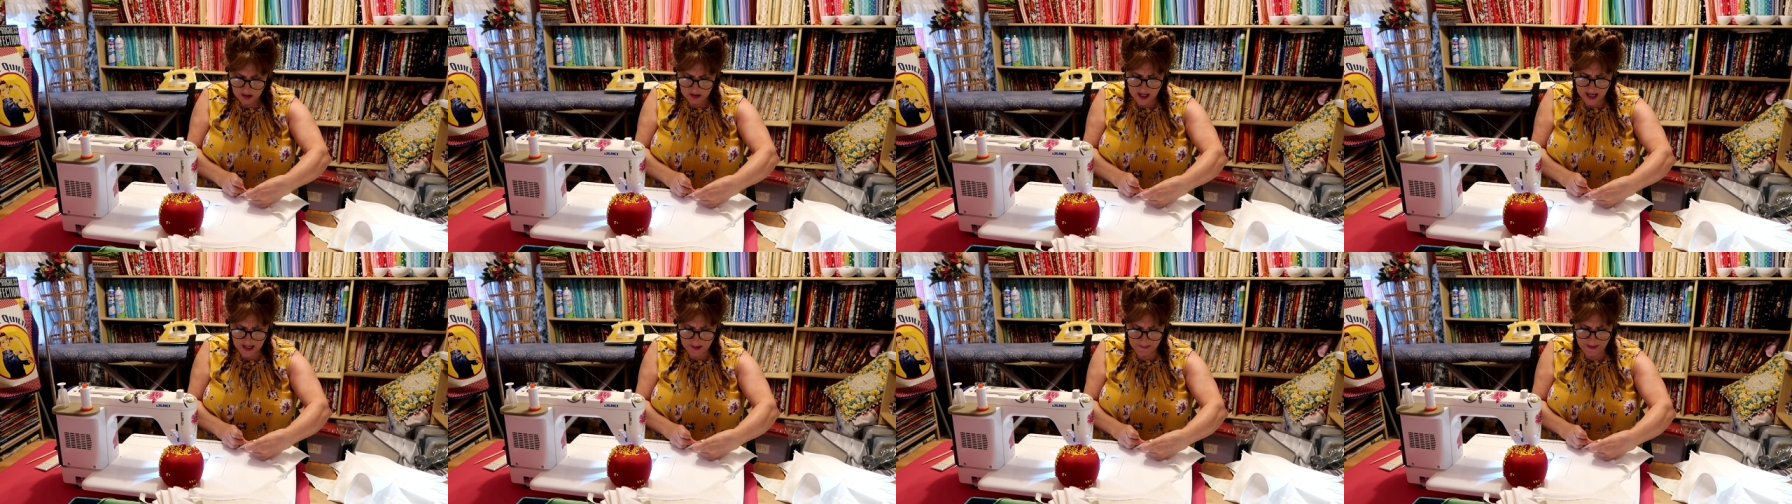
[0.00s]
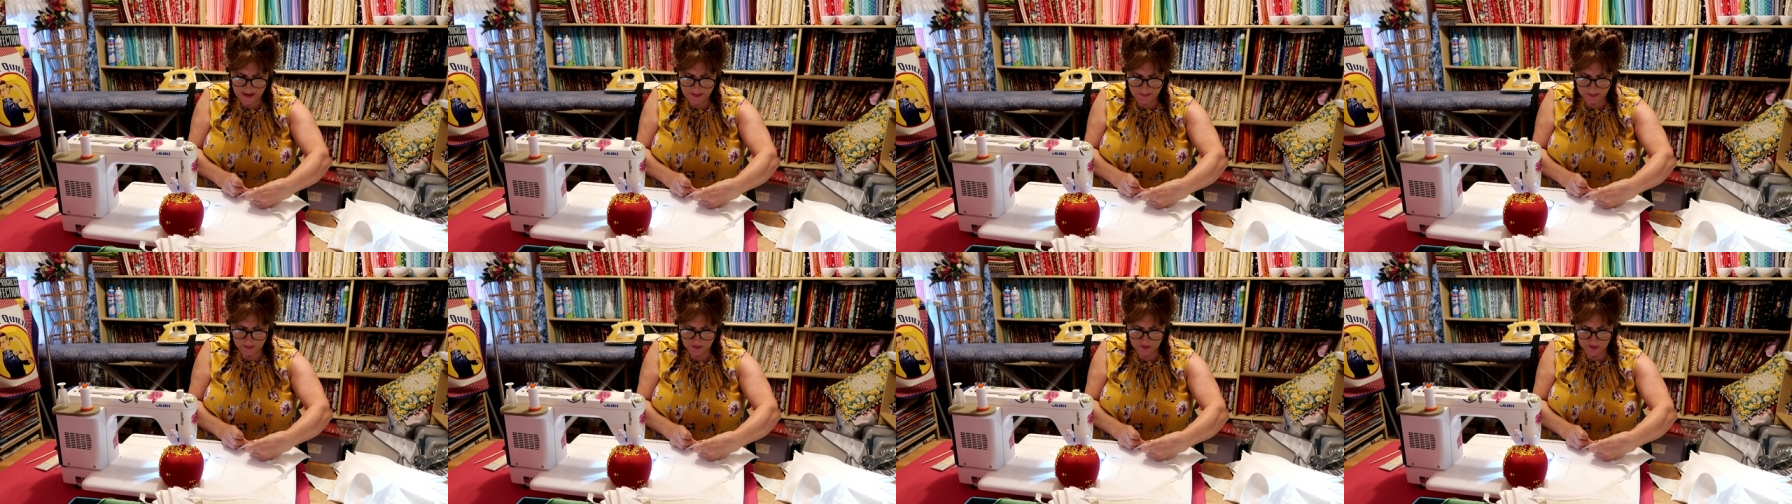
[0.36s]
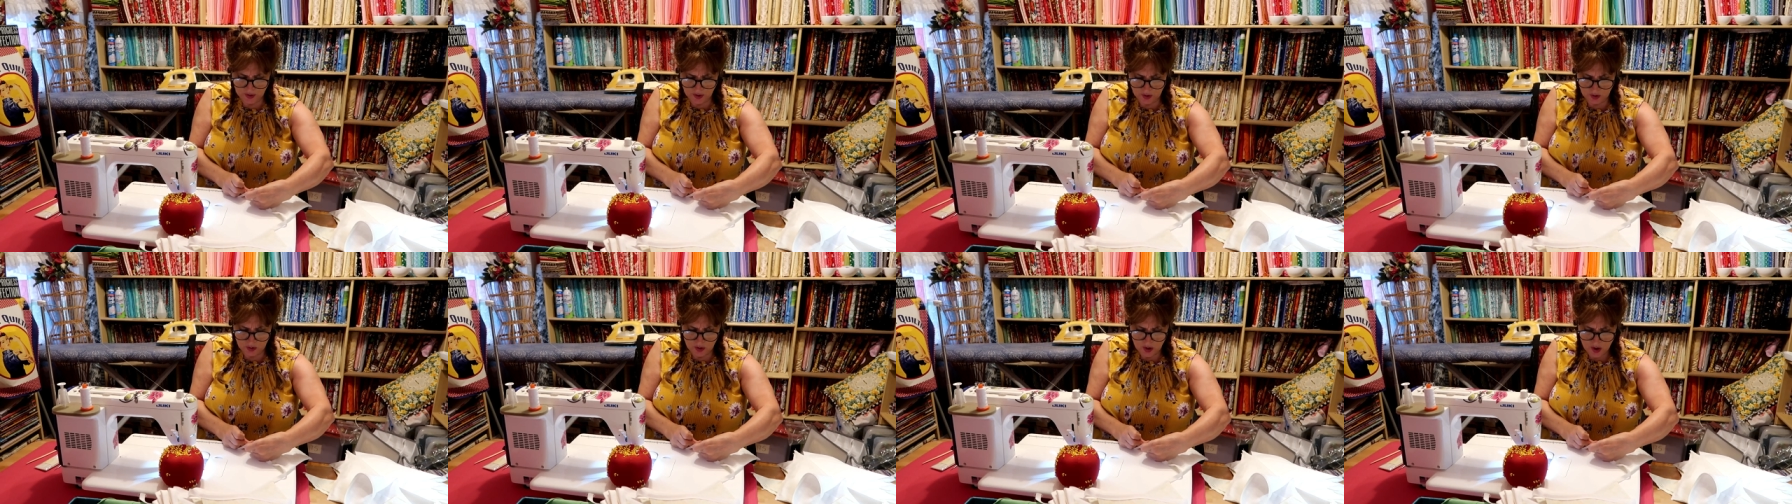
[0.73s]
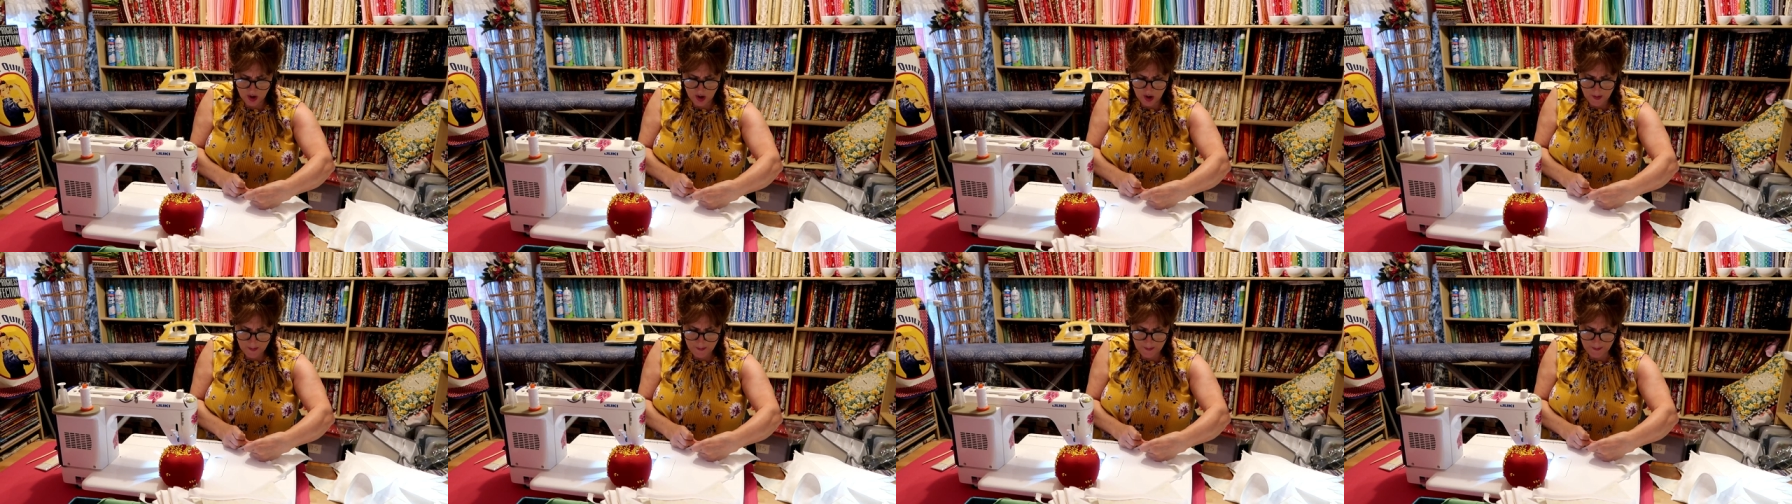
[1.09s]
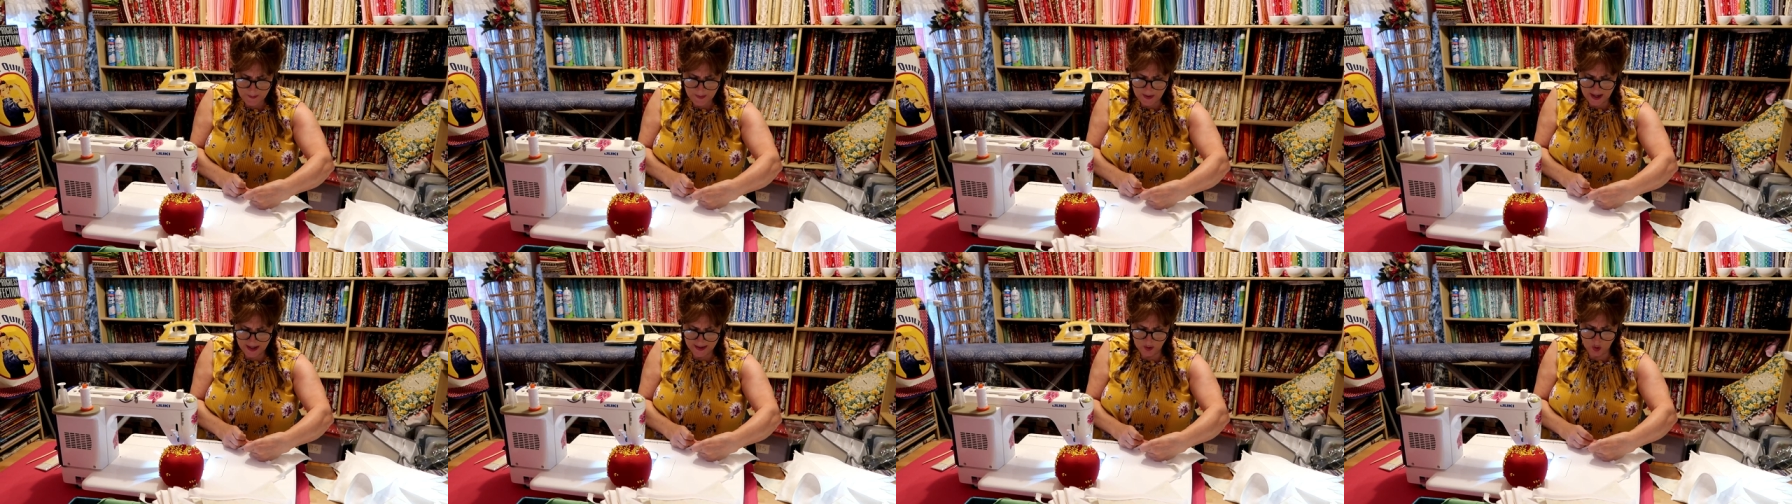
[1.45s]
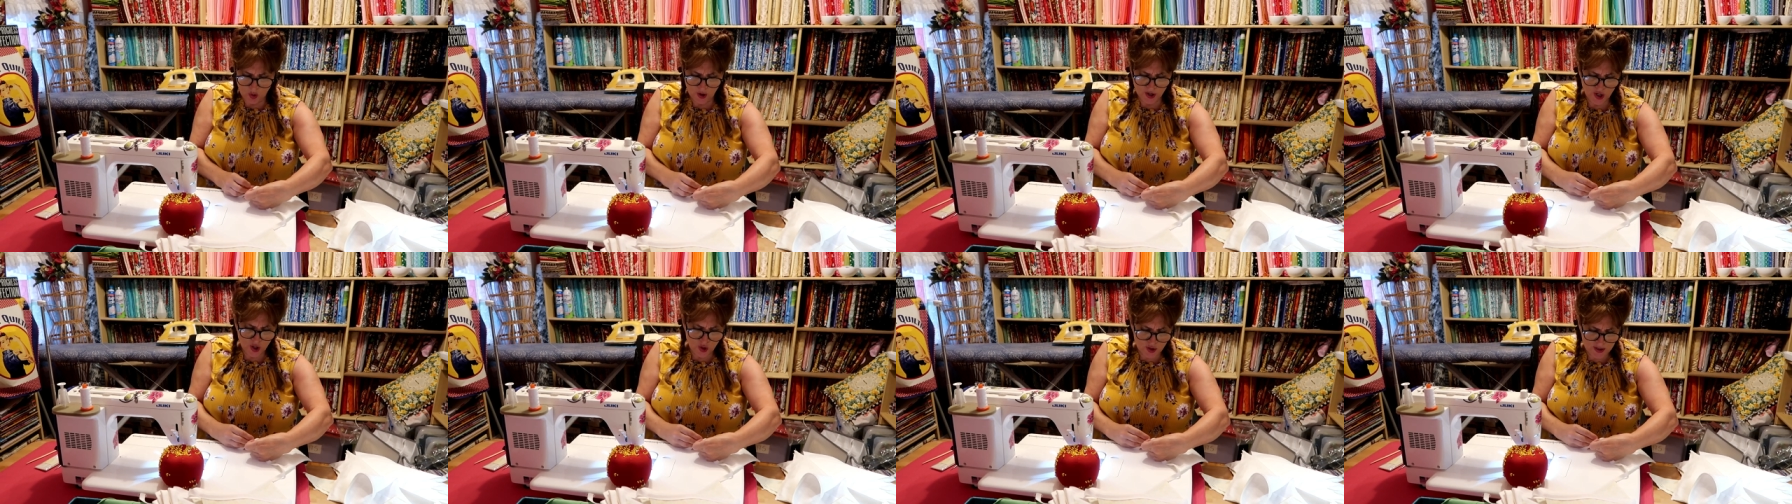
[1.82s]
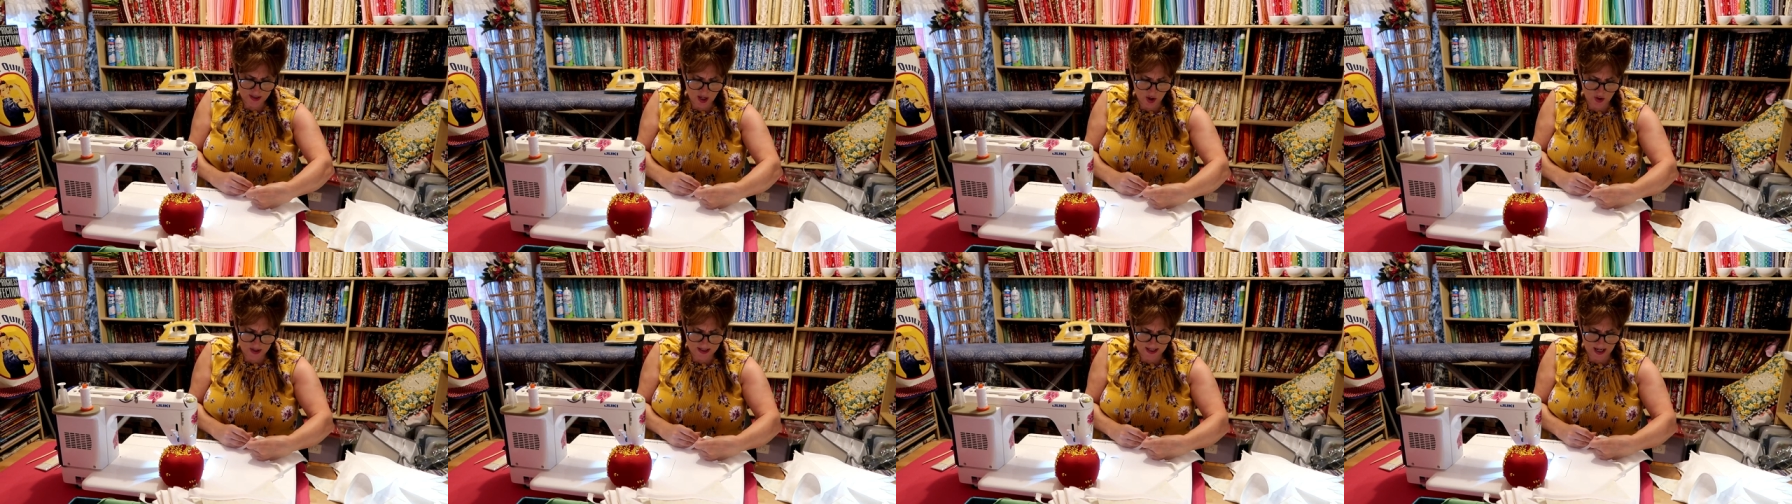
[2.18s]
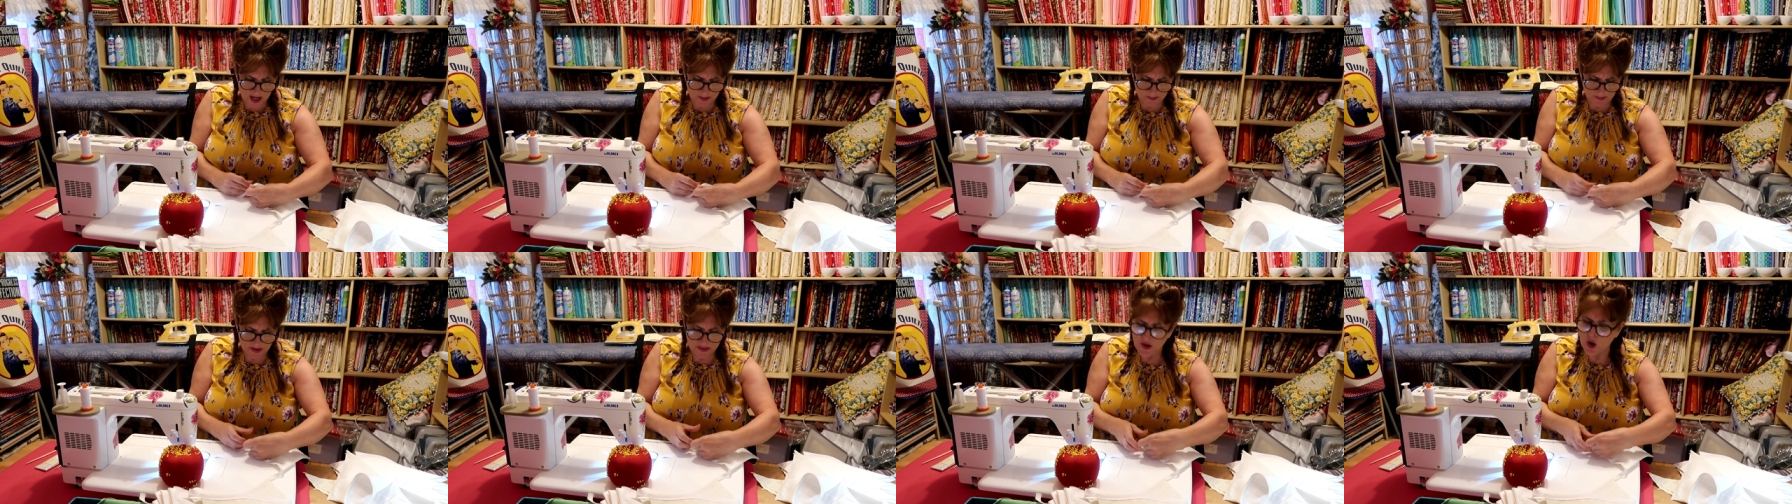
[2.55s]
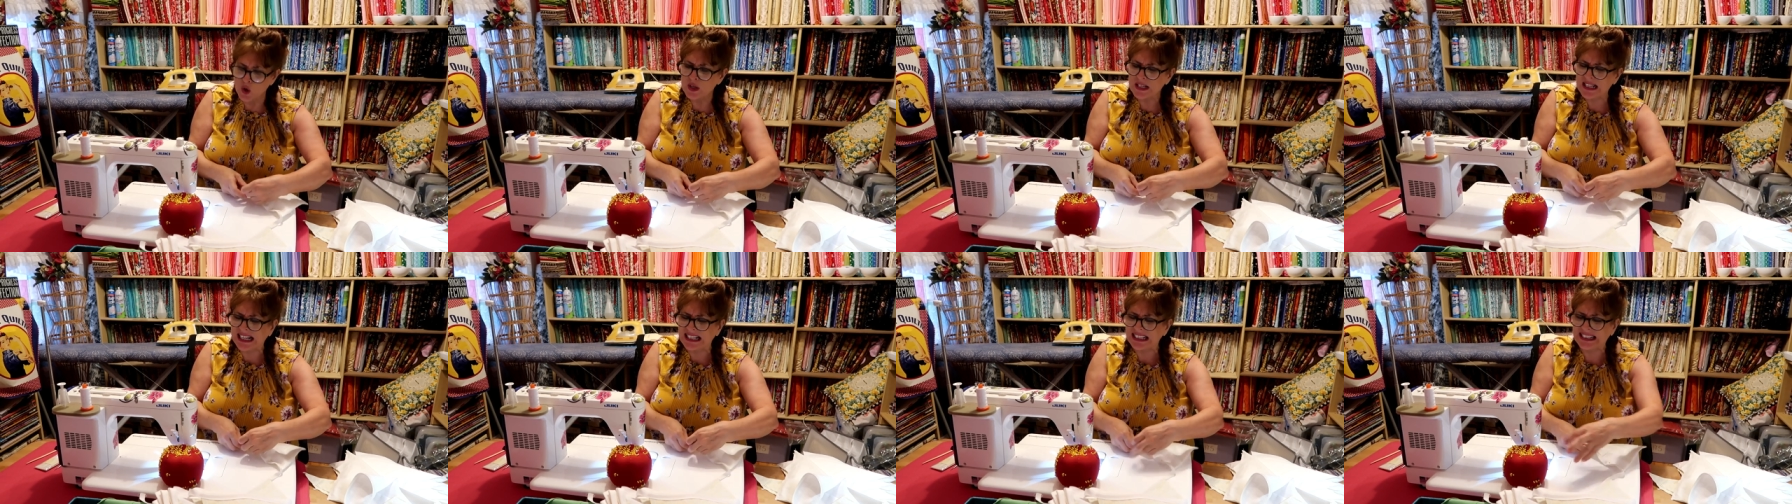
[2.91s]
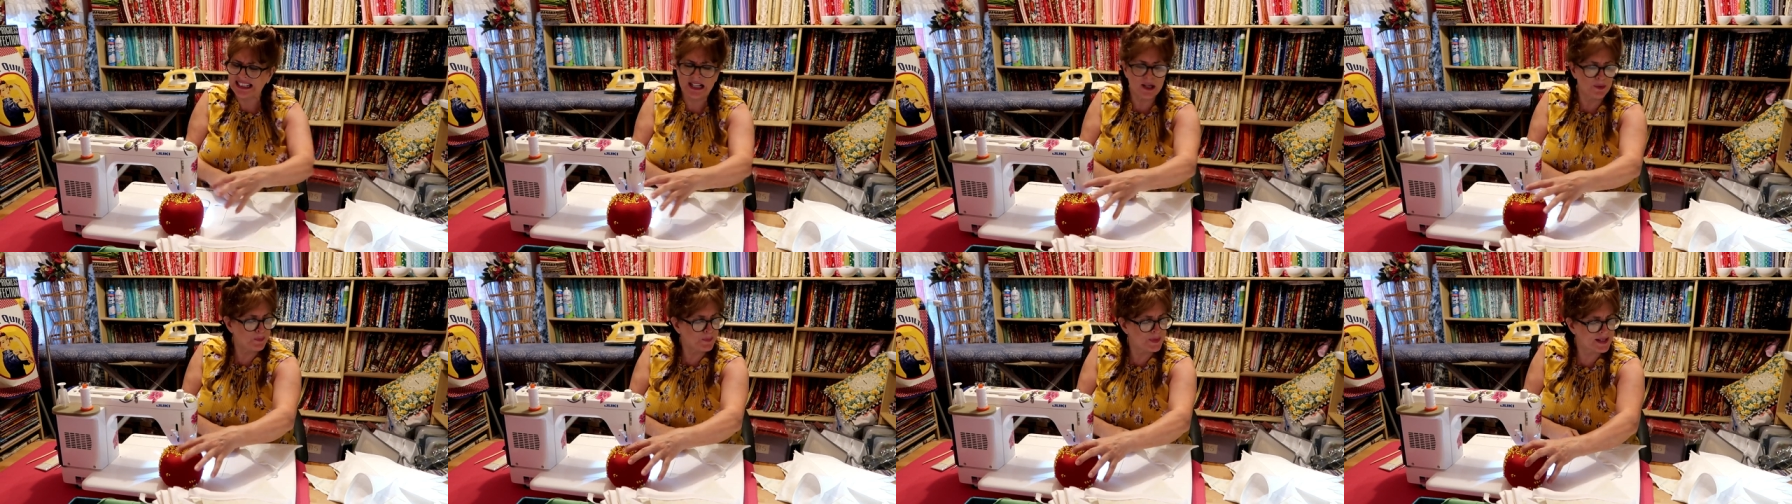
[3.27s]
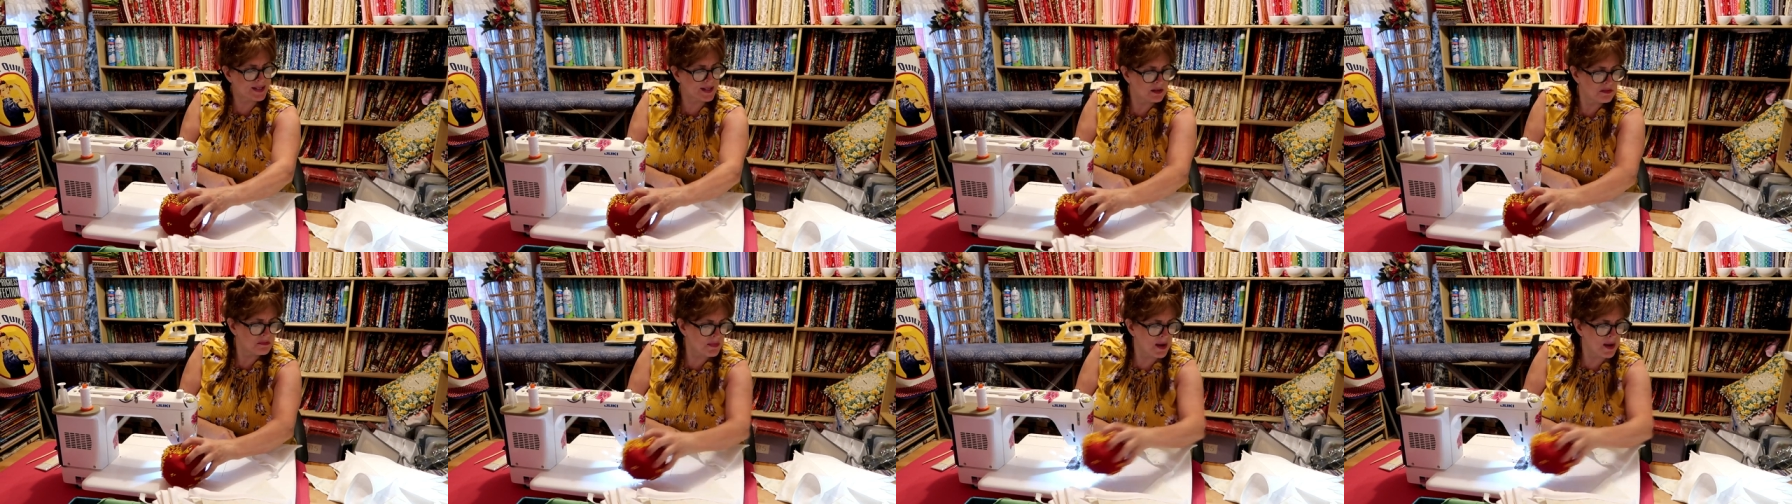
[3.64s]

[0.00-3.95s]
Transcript: a lot of people do, but or use those, um, those clips.